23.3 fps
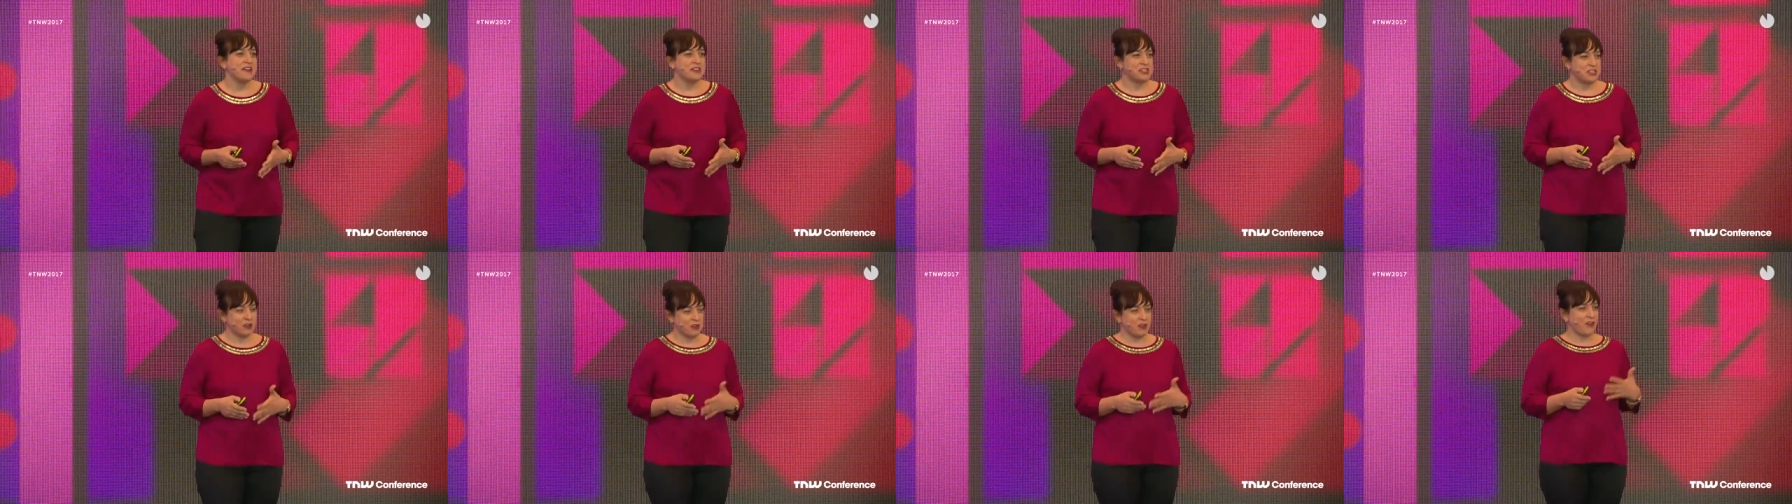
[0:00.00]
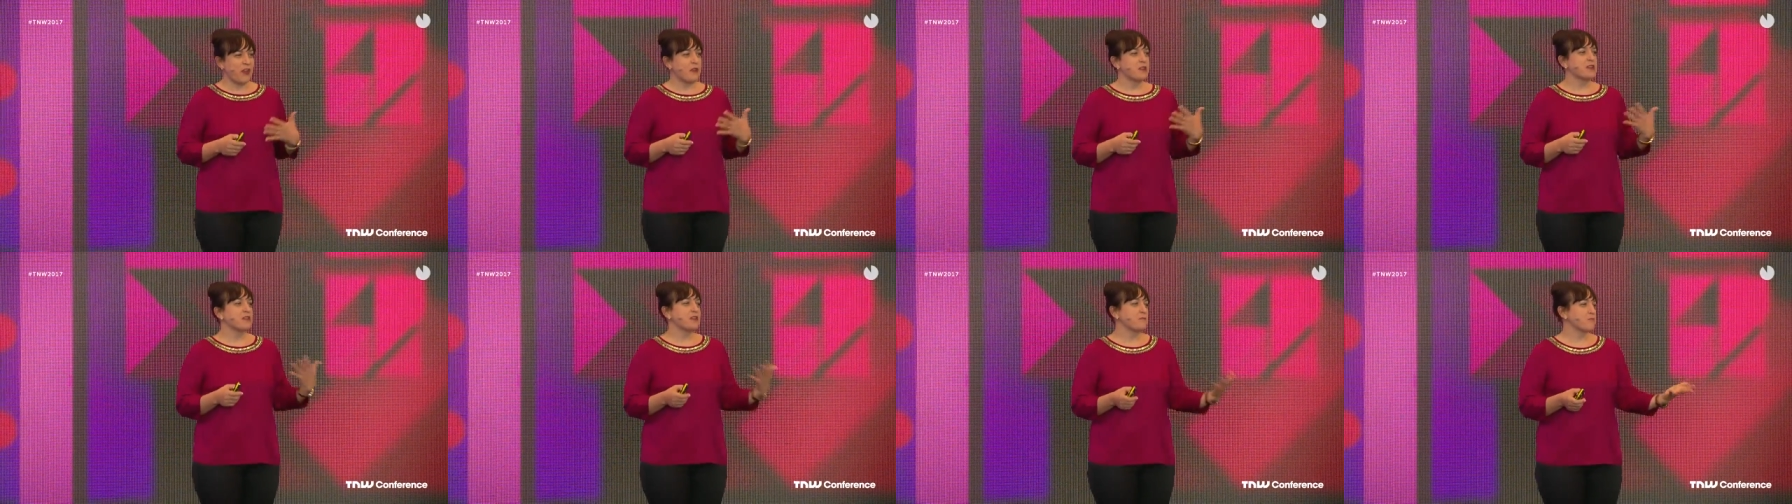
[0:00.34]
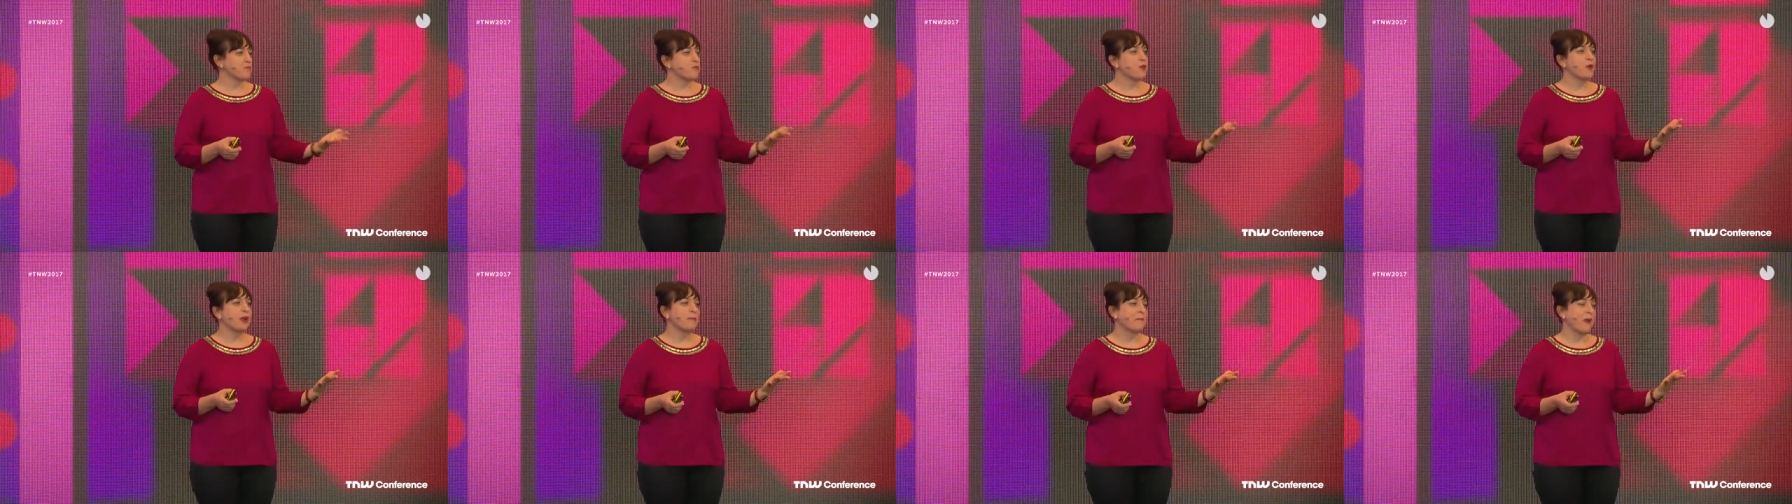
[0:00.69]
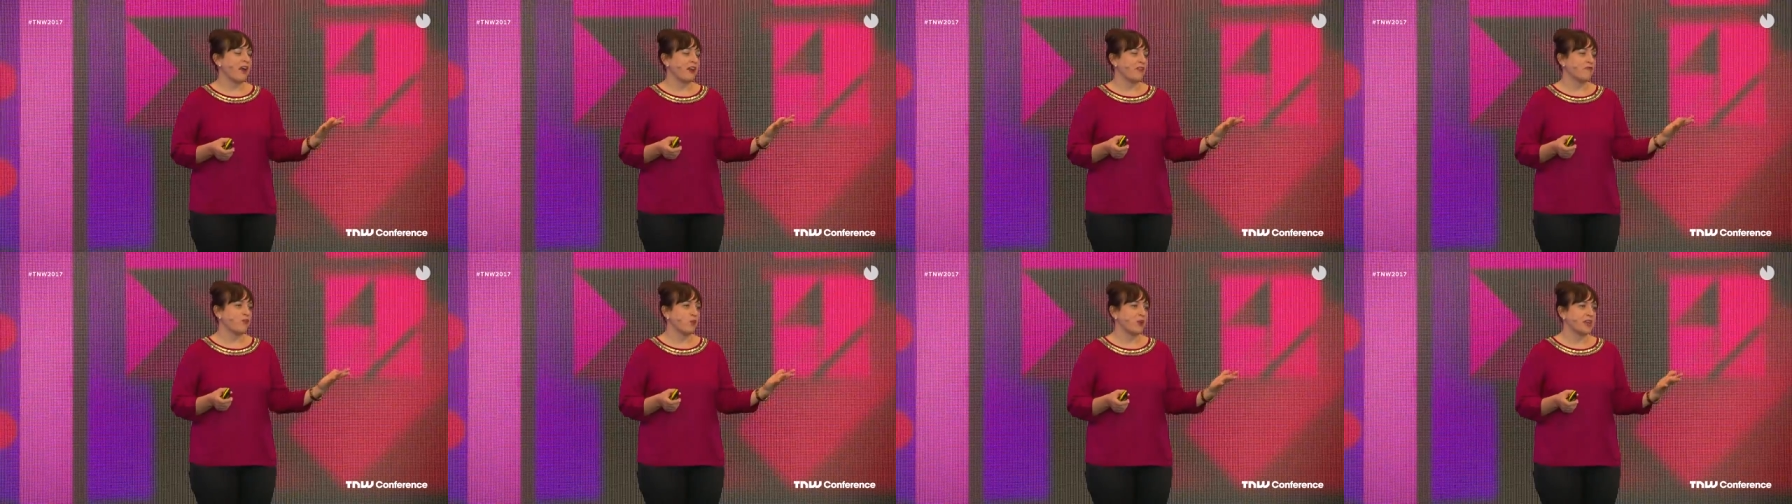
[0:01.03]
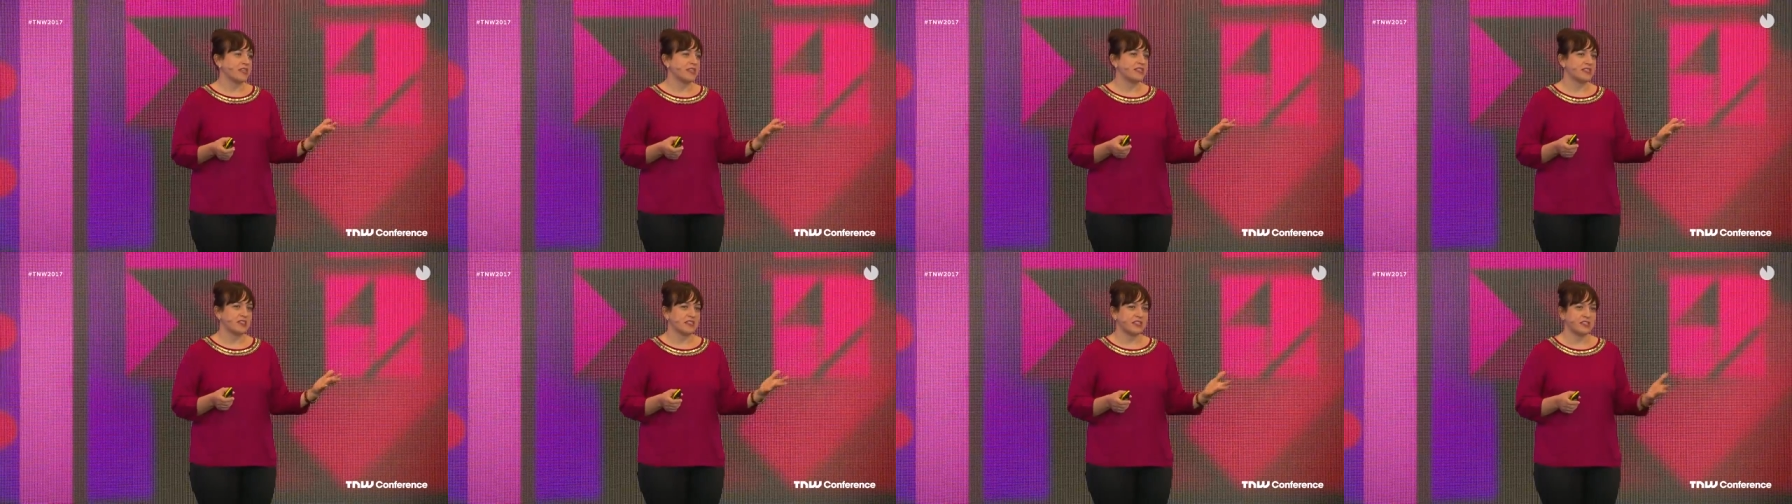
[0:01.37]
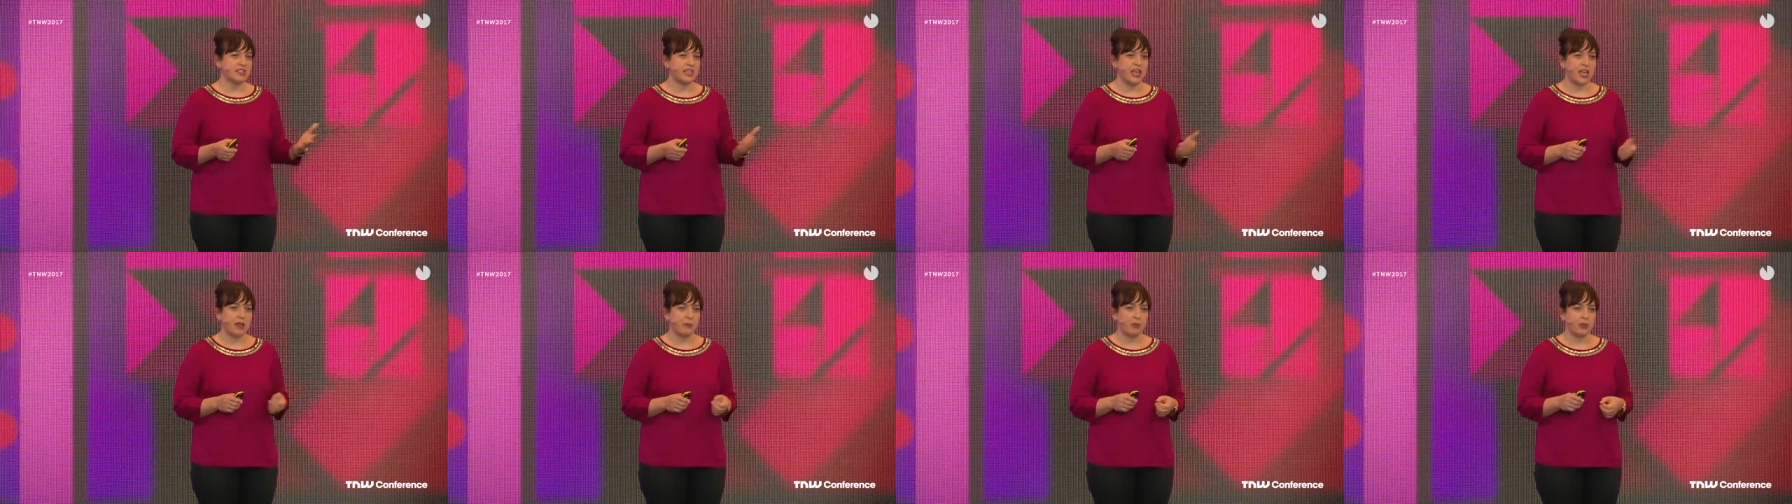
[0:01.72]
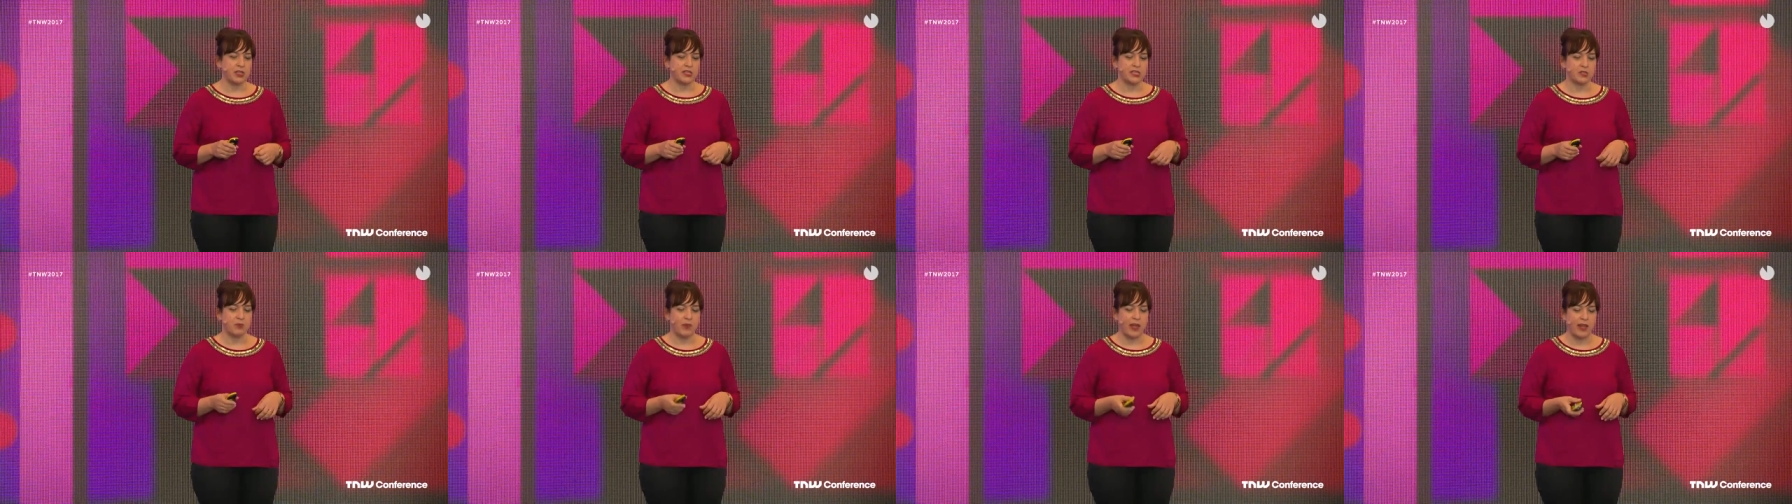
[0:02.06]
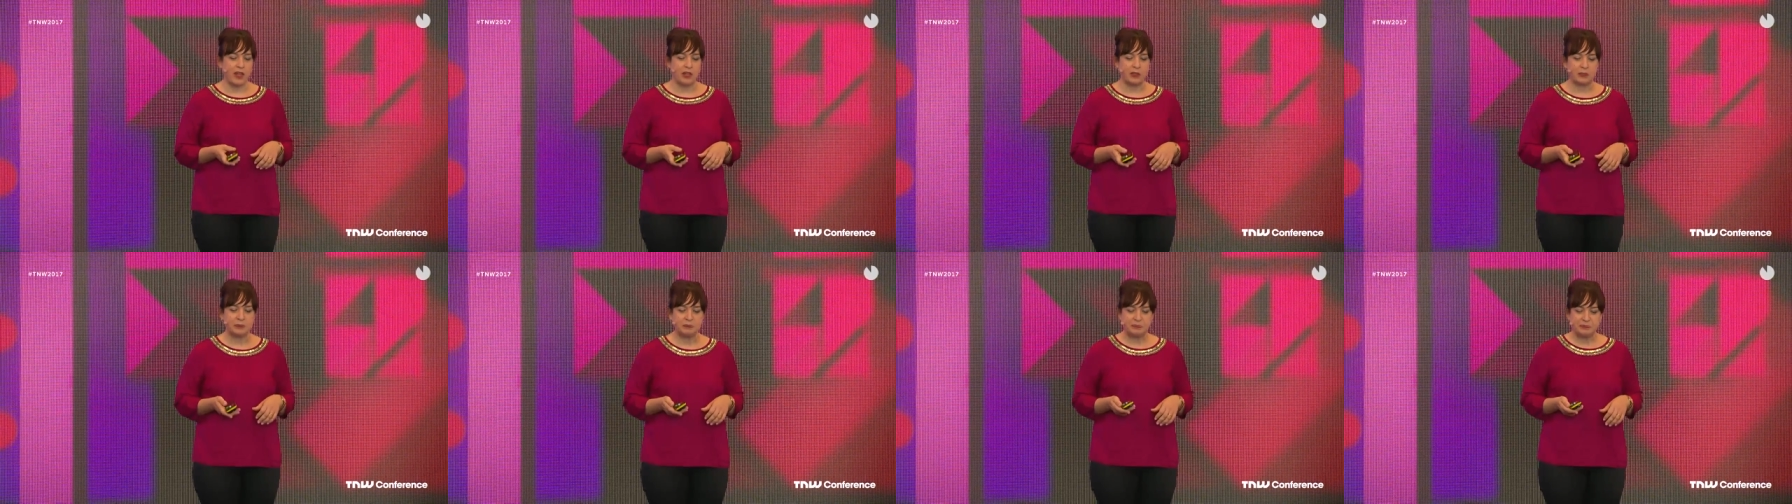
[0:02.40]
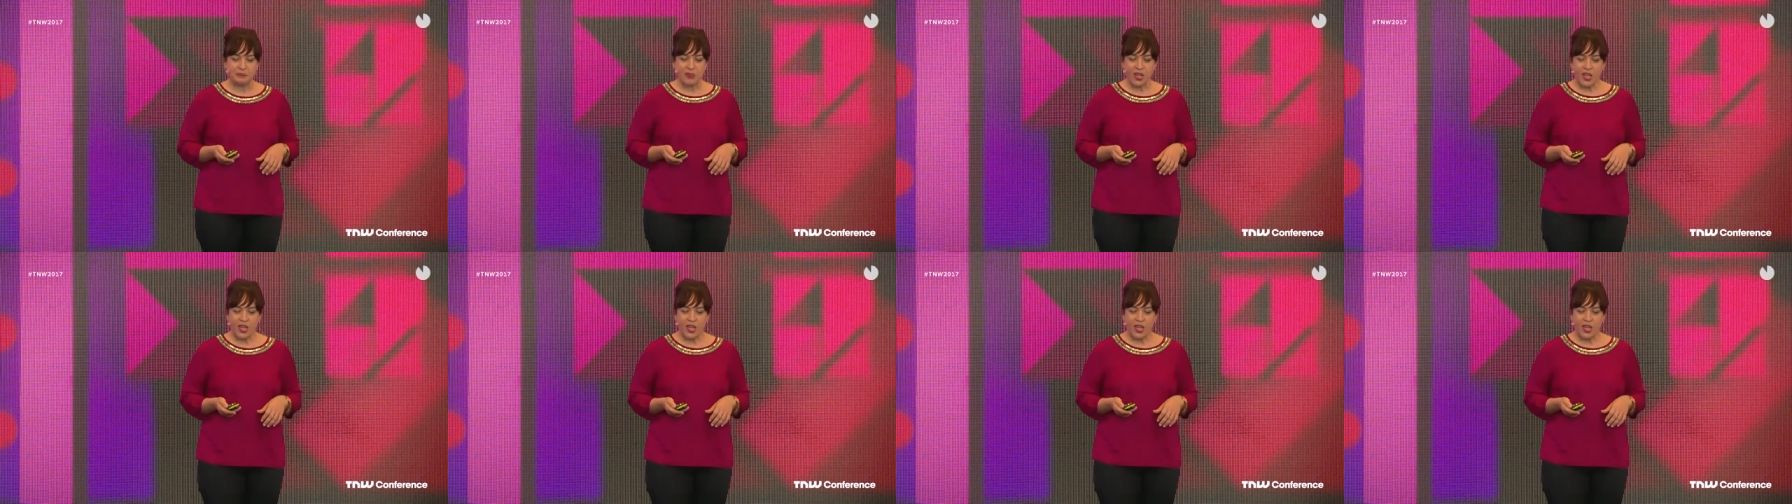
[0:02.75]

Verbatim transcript: sort of bring my voice to the table as well.